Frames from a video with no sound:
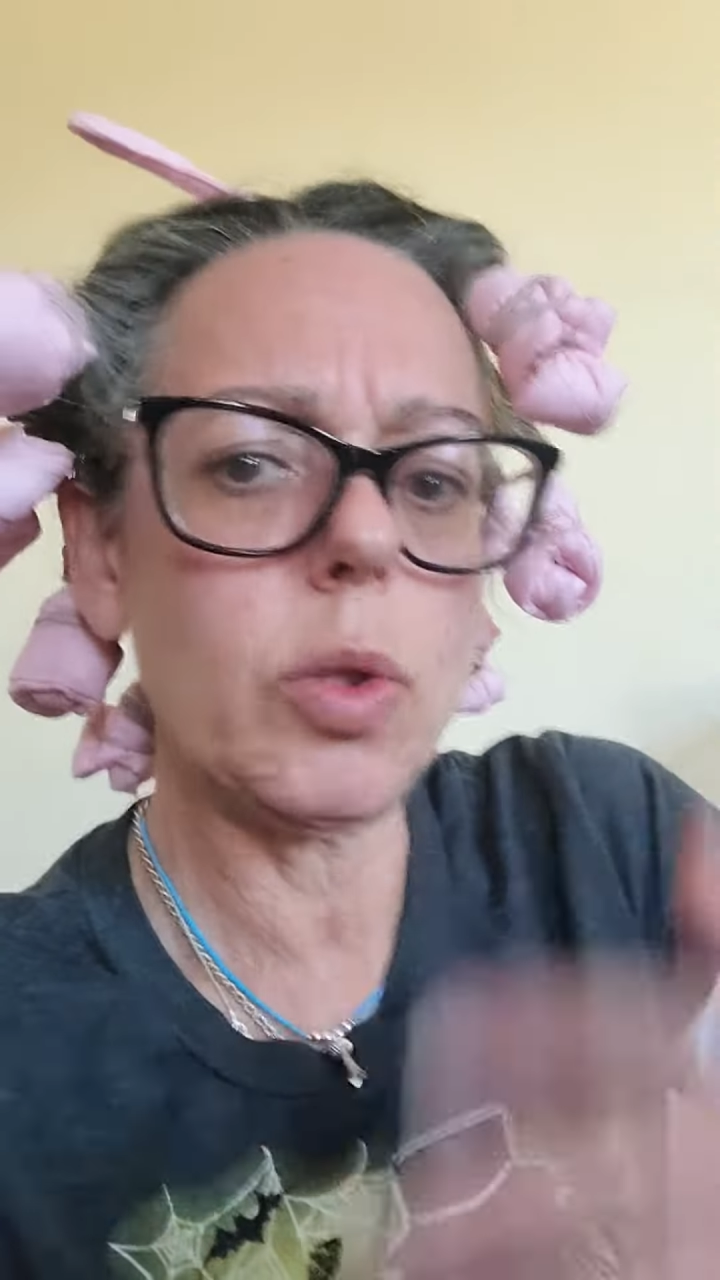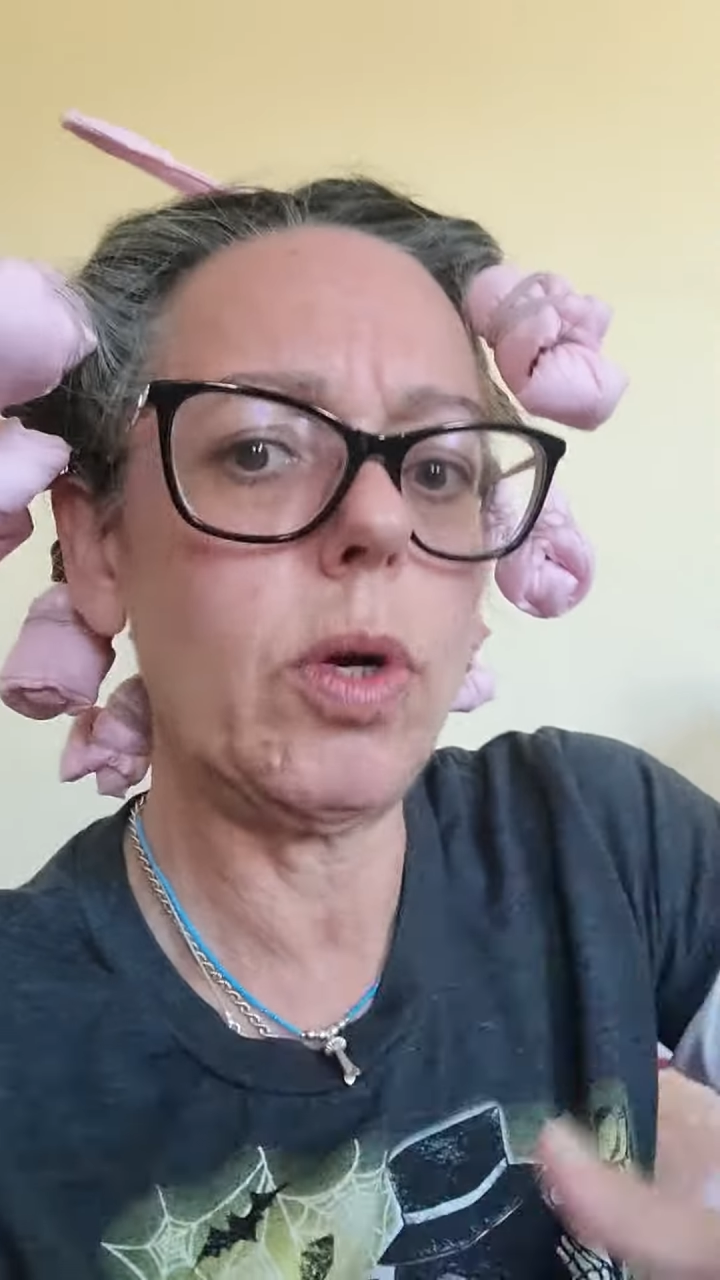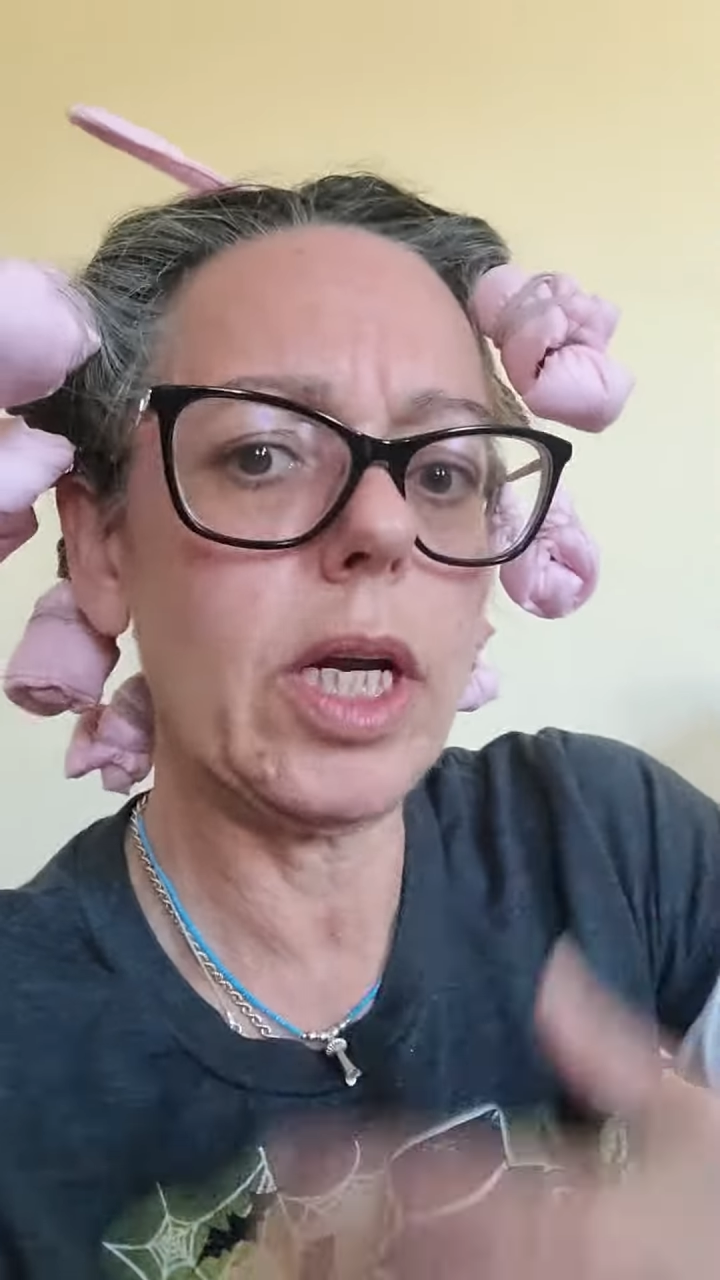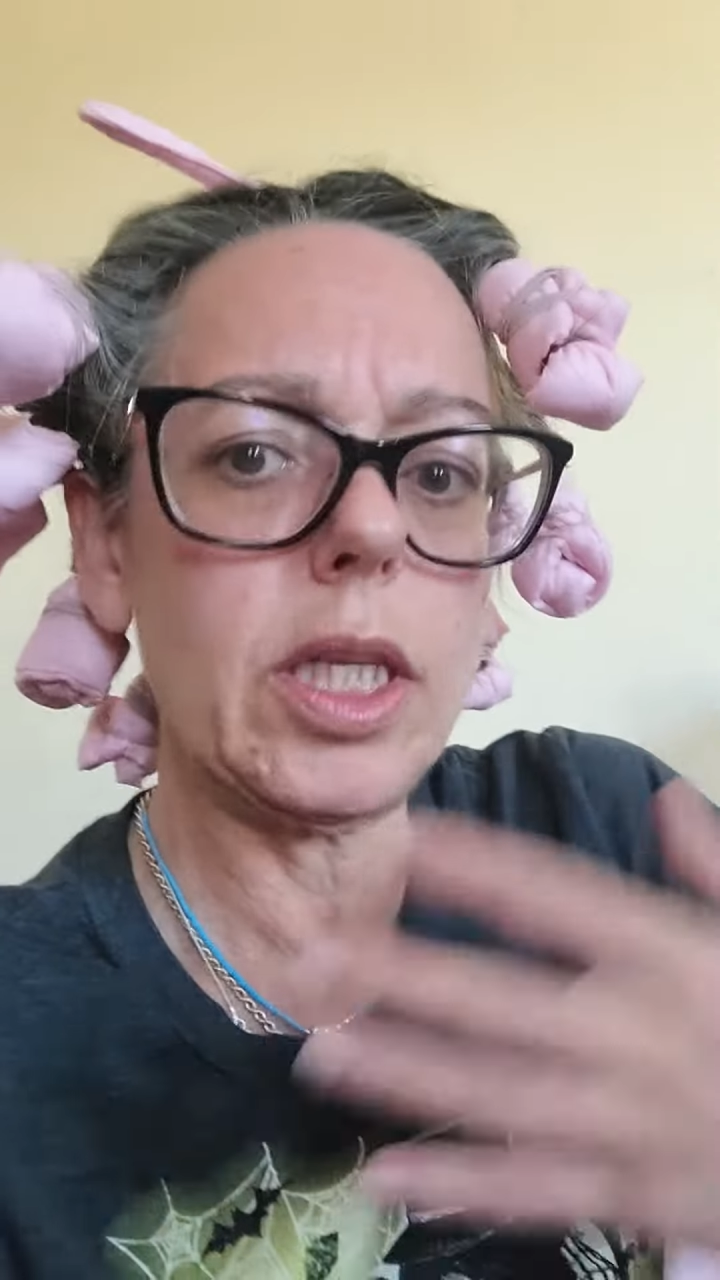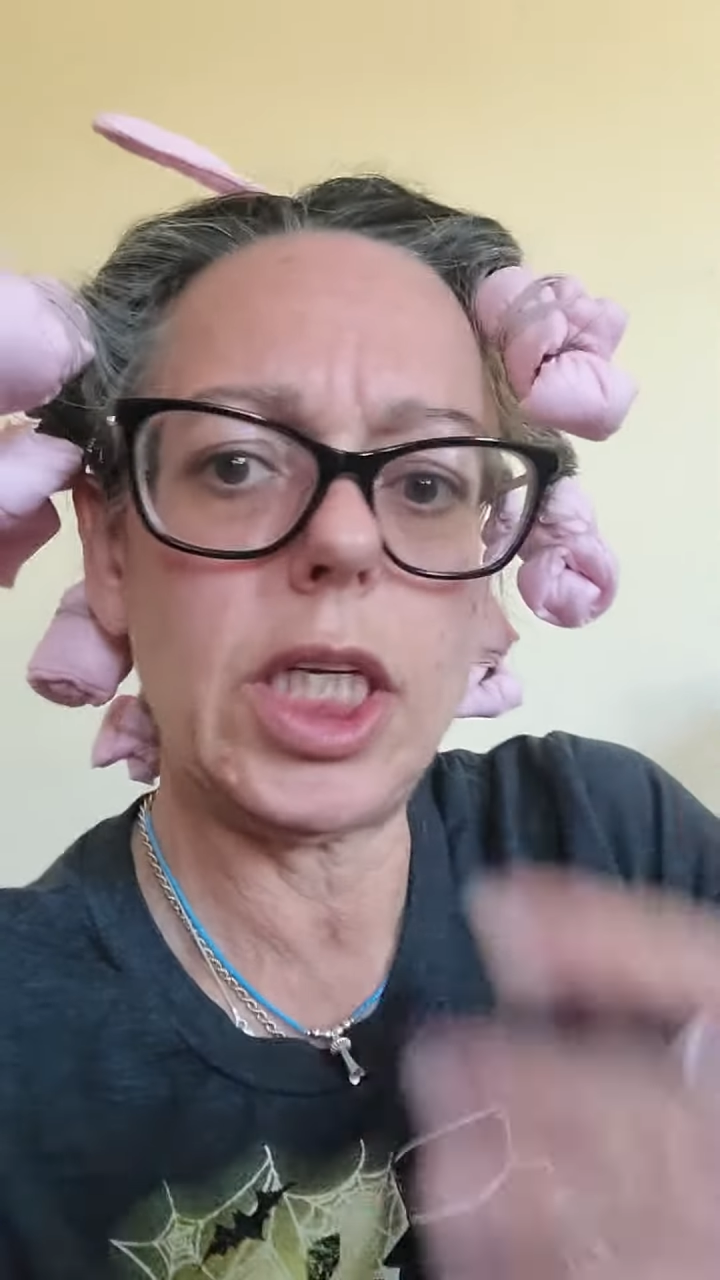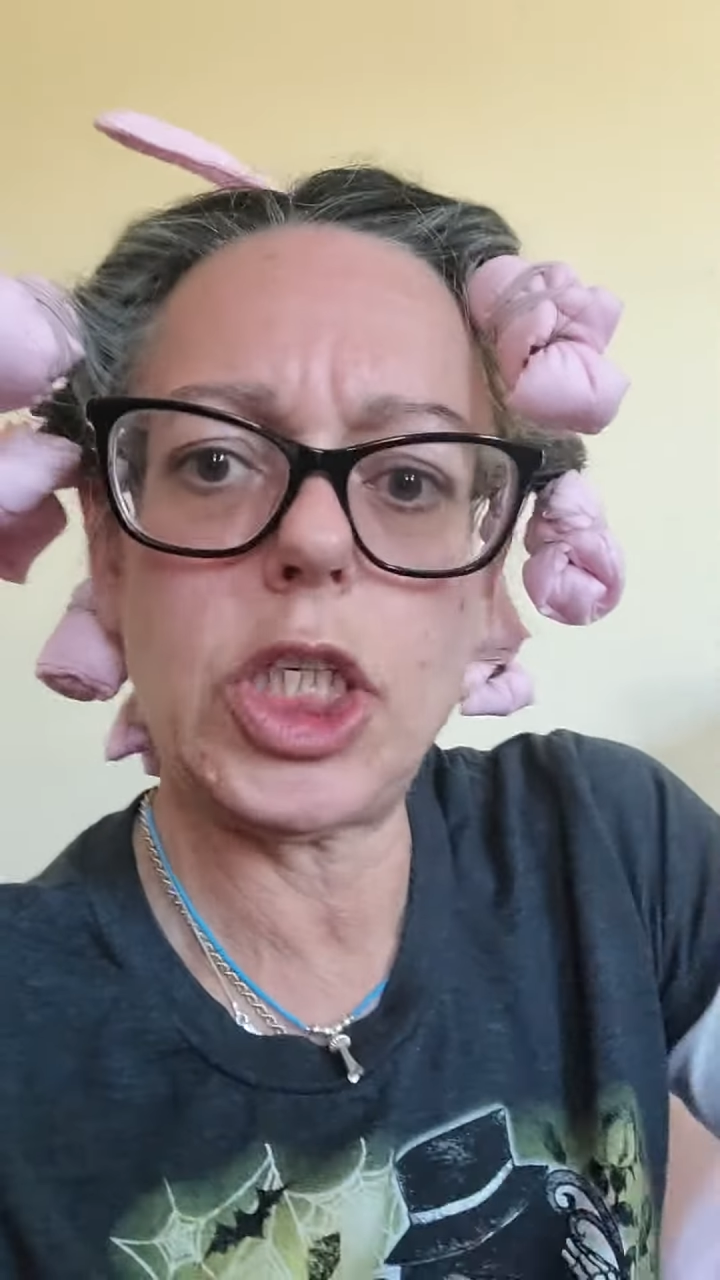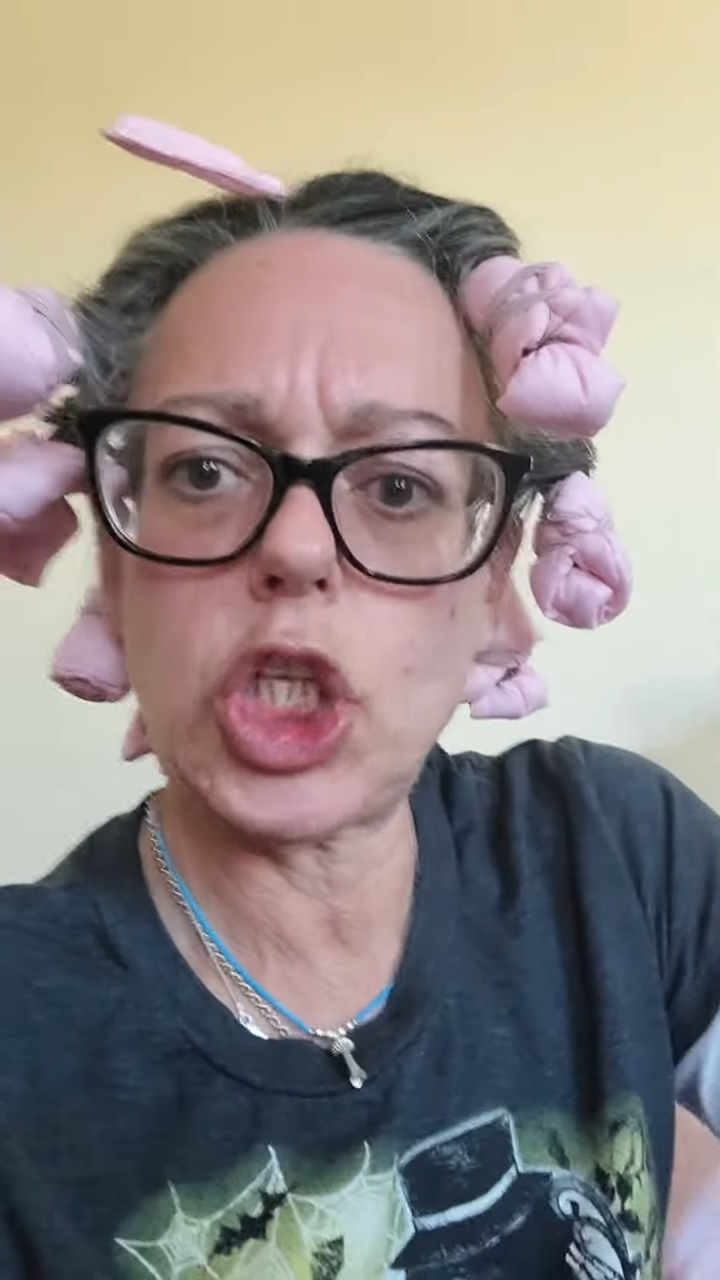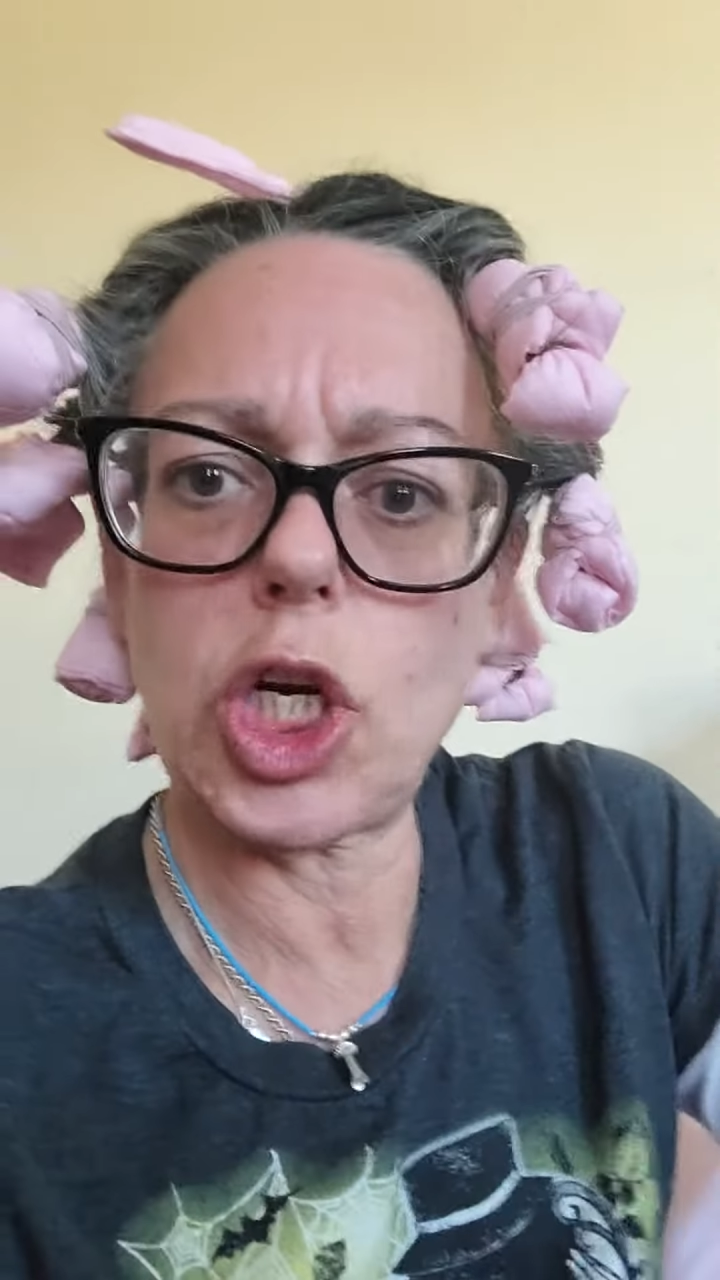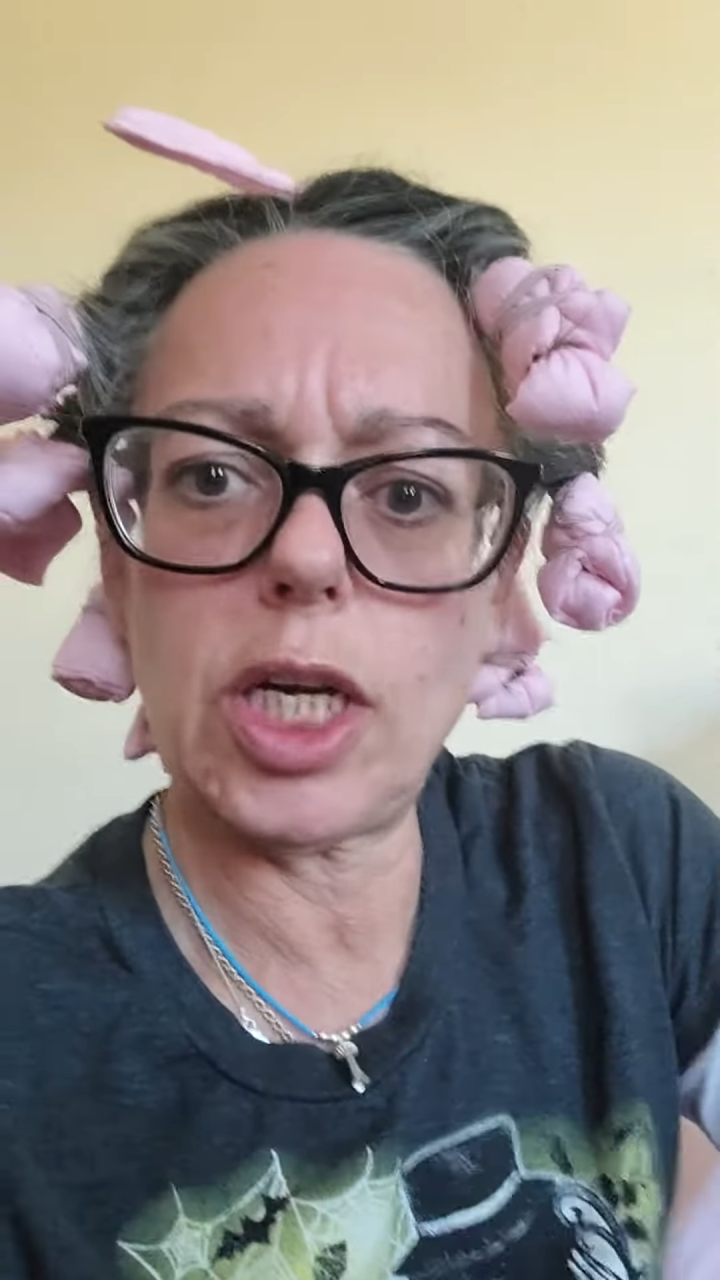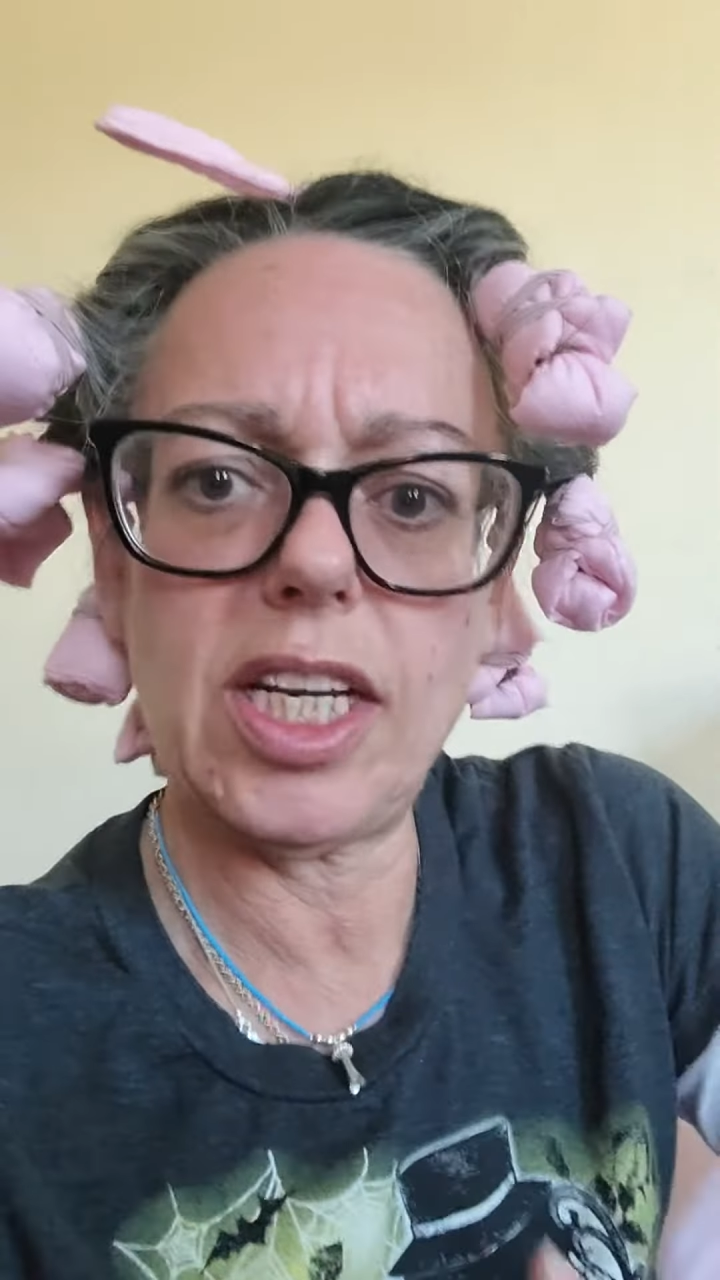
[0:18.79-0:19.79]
quickly turn